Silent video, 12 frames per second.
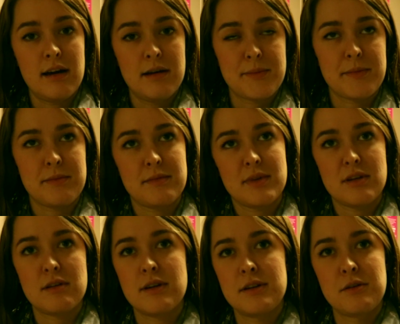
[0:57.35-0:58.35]

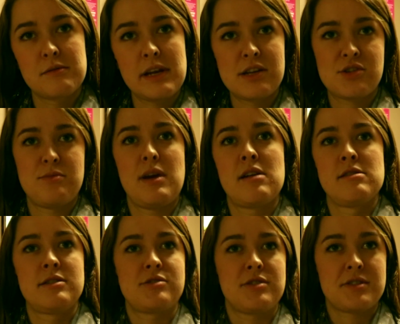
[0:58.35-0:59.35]
I know arranged
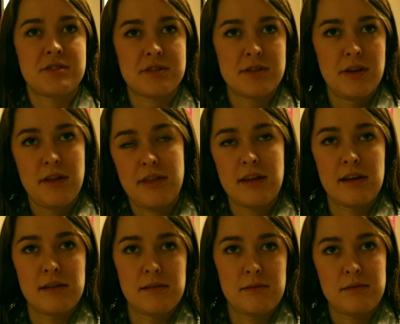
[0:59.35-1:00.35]
marriage is a
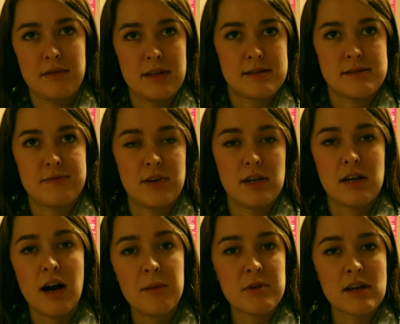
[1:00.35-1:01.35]
thing that's very
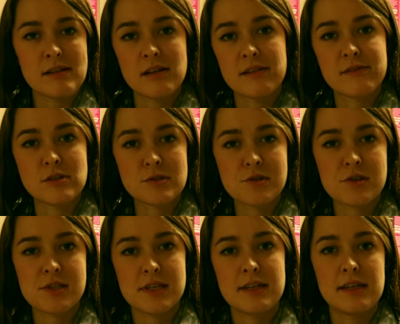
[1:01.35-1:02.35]
common in a lot of
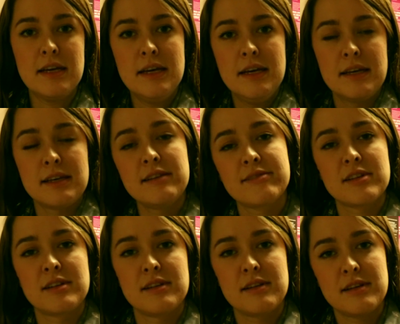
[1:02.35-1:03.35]
cultures, and
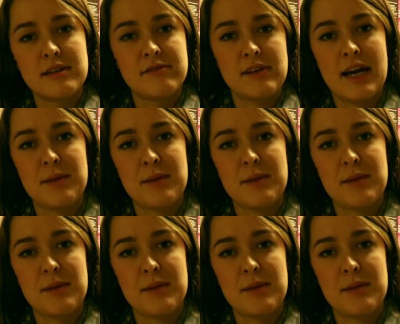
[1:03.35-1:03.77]
even if it